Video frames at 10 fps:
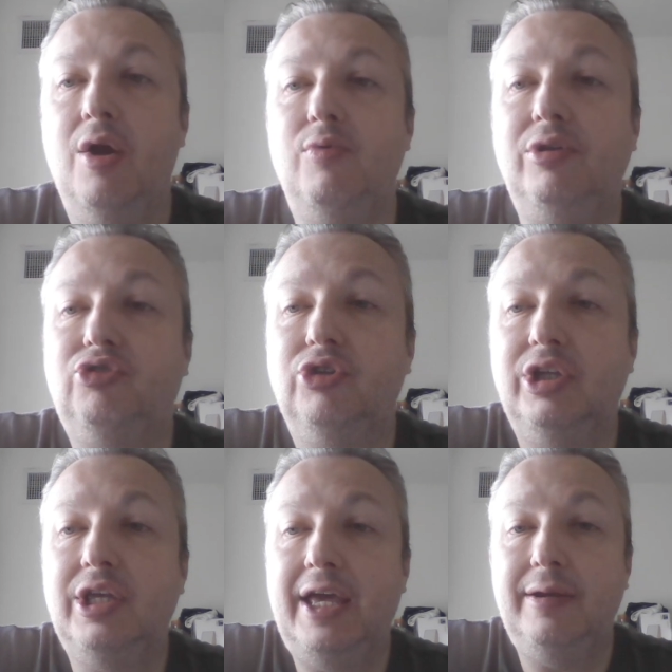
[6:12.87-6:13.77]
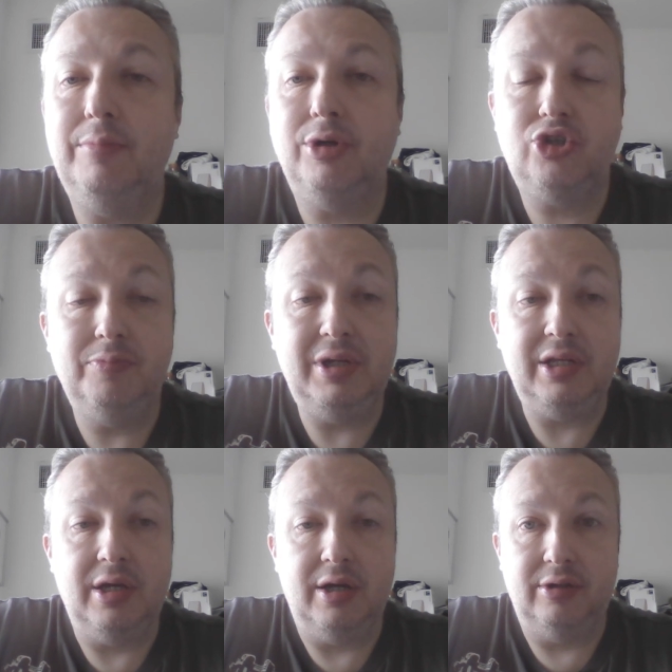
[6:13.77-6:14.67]
recently gained much
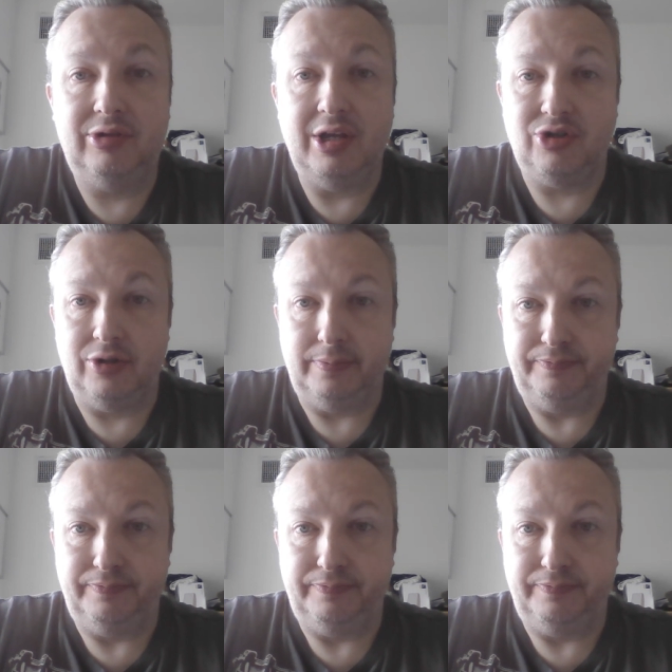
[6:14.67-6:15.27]
media attention.